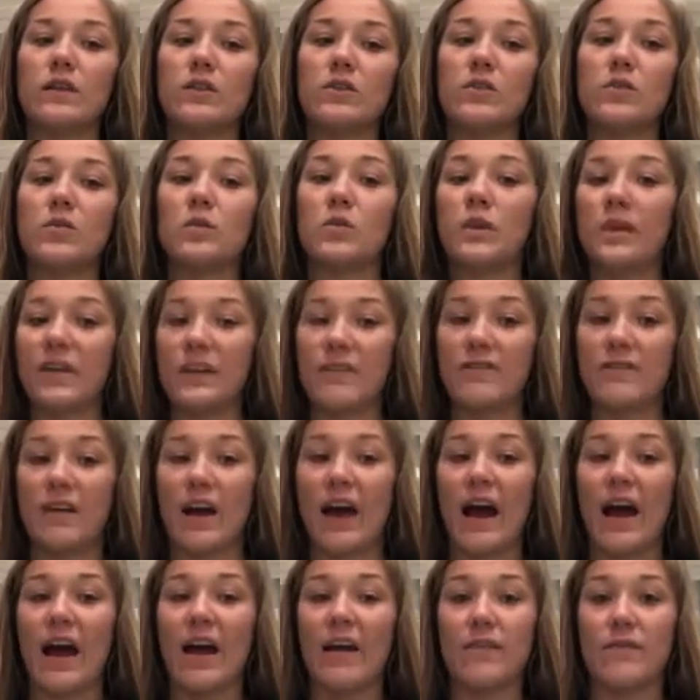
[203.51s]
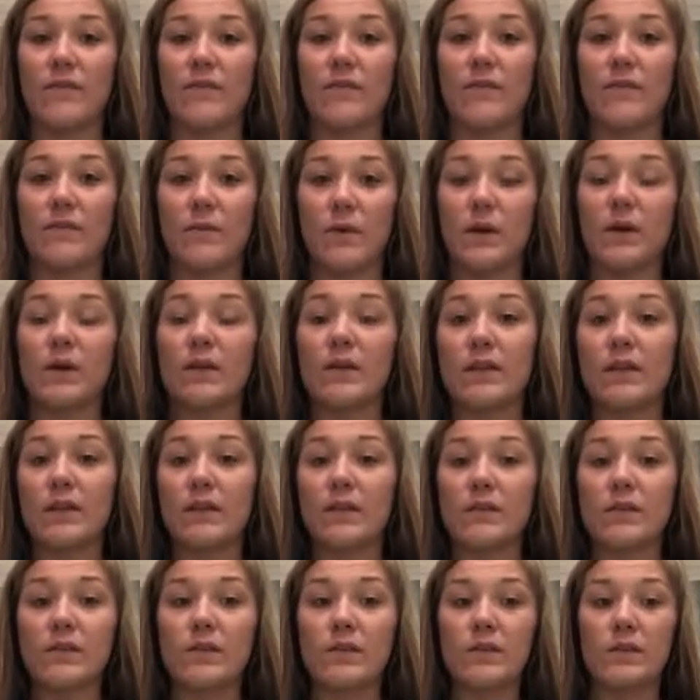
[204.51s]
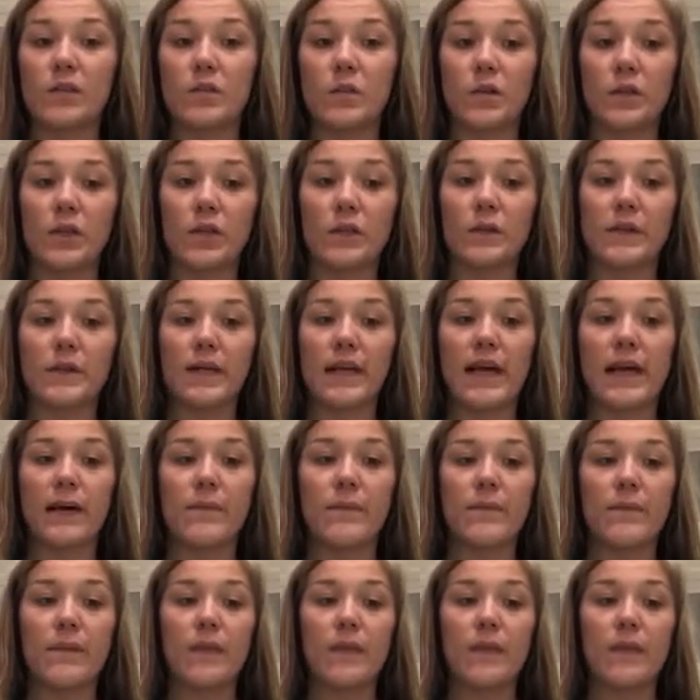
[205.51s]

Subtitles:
25 million of North Korea.